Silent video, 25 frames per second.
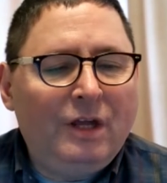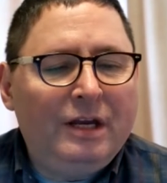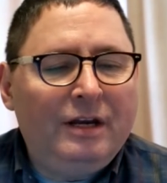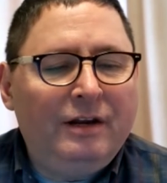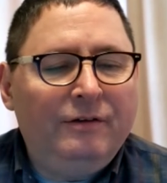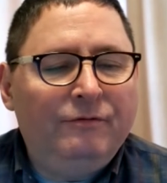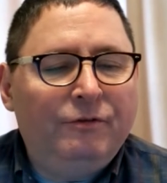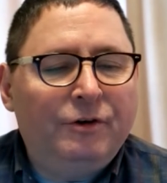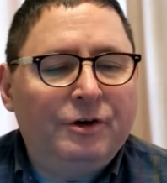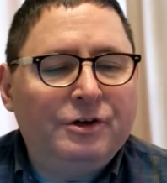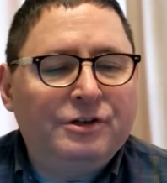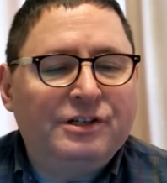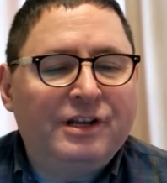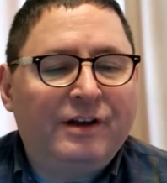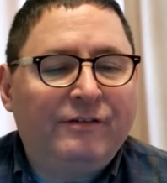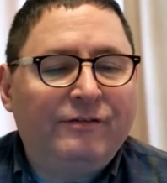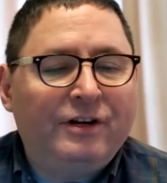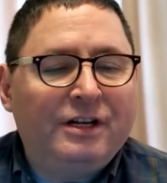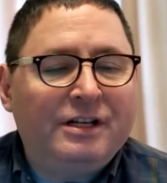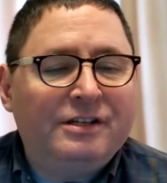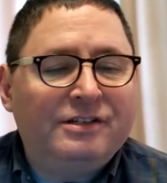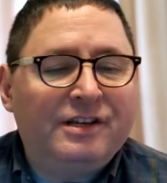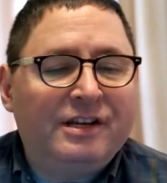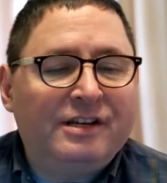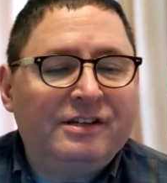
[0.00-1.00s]
In verse 7,
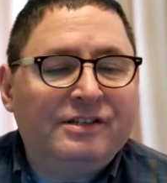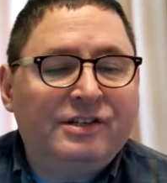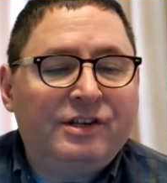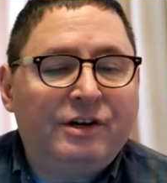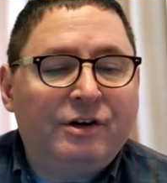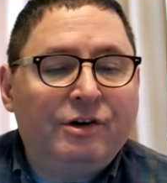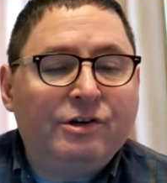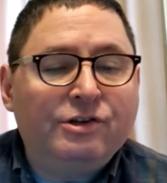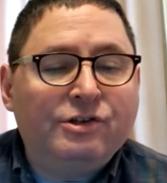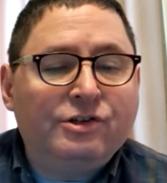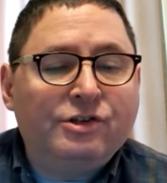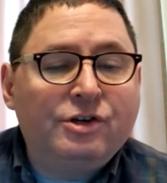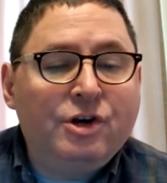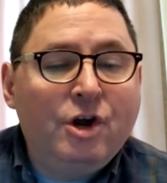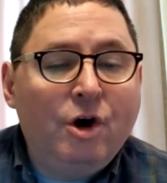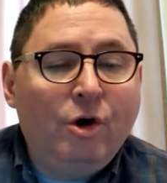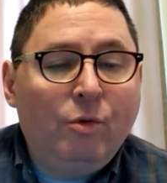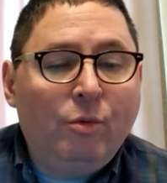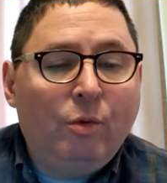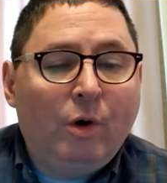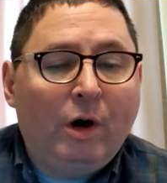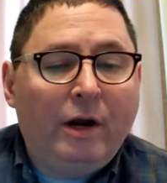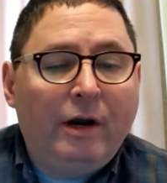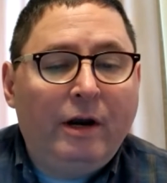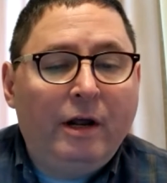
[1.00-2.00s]
it says, "There is no
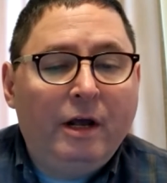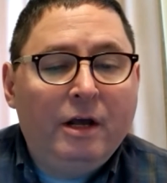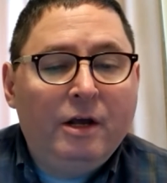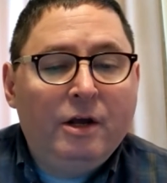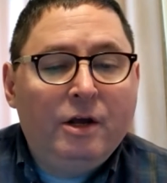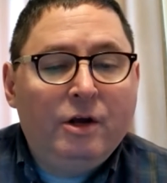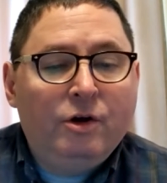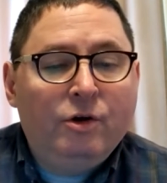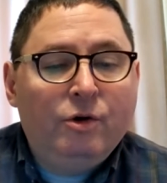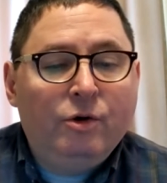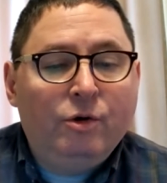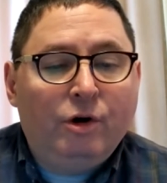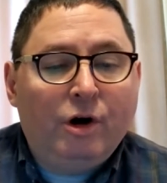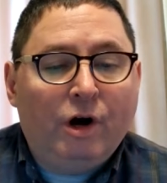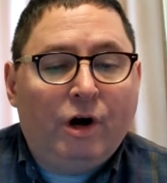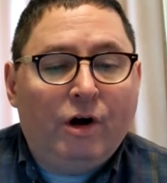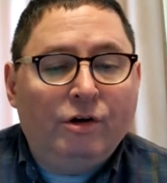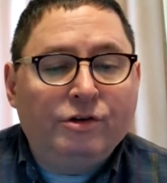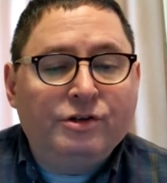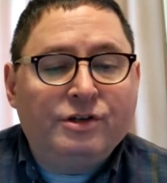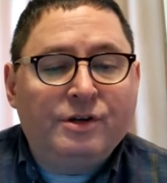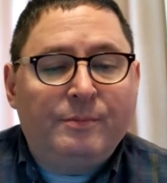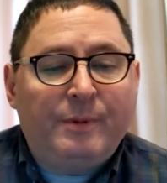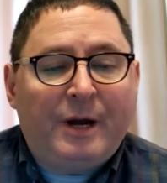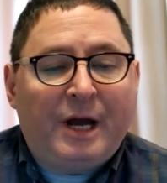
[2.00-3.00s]
one who
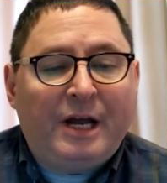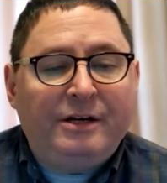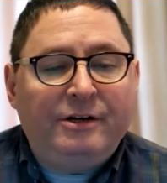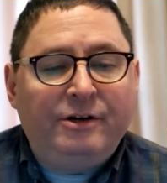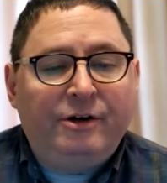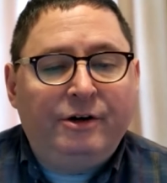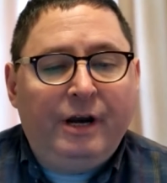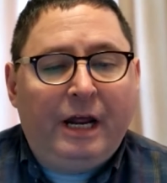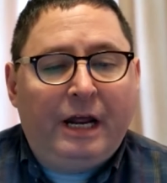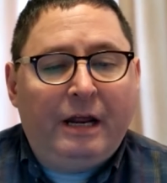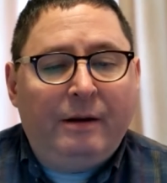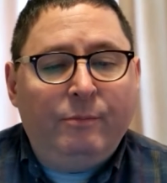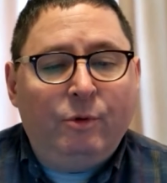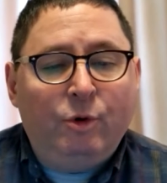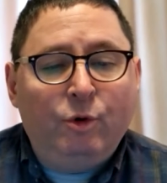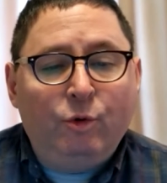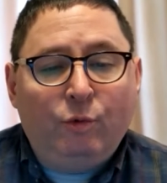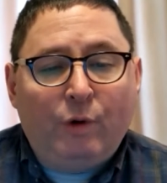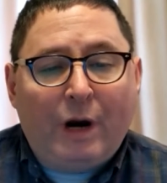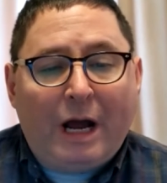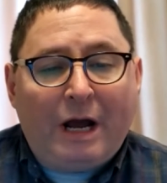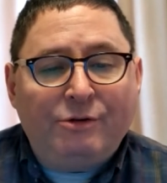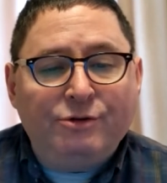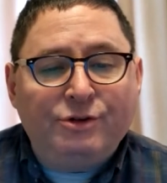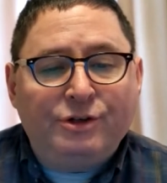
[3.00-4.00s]
calls upon your name, who
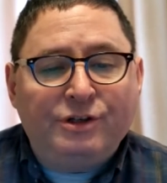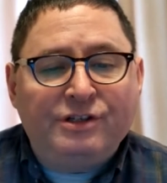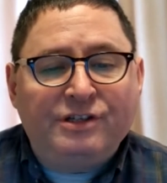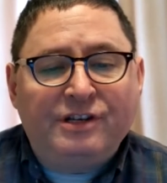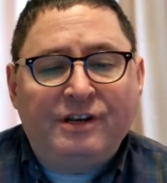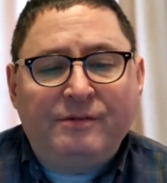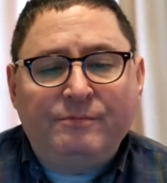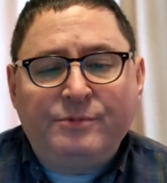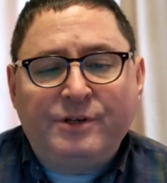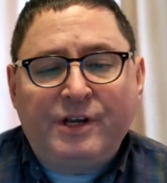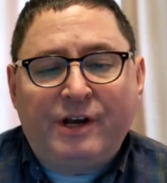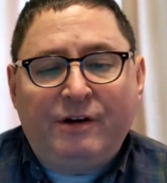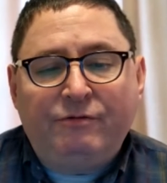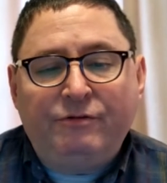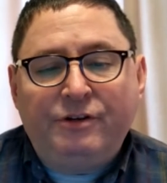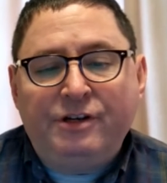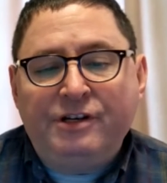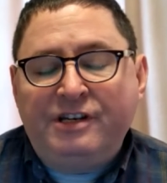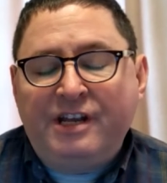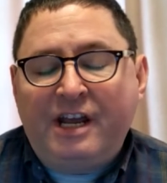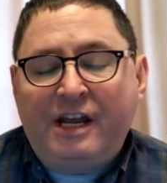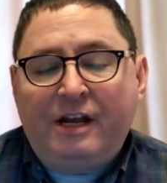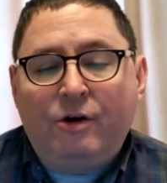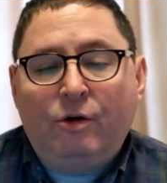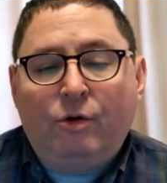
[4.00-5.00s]
rouses himself to
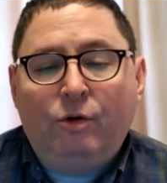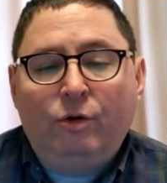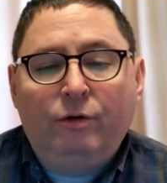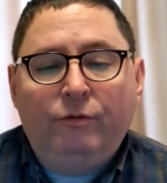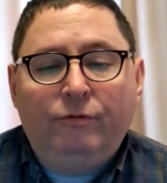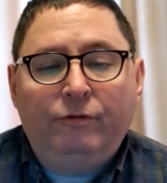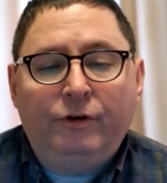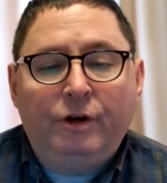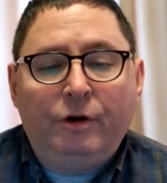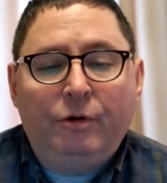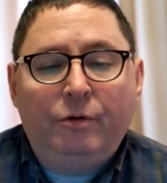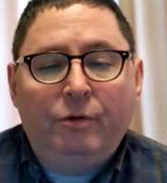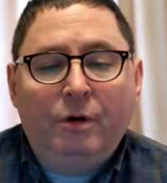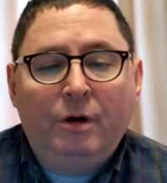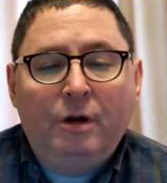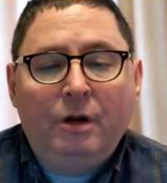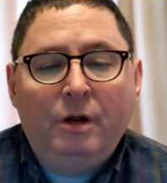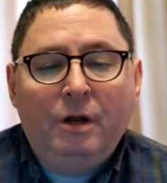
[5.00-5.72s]
take hold of you.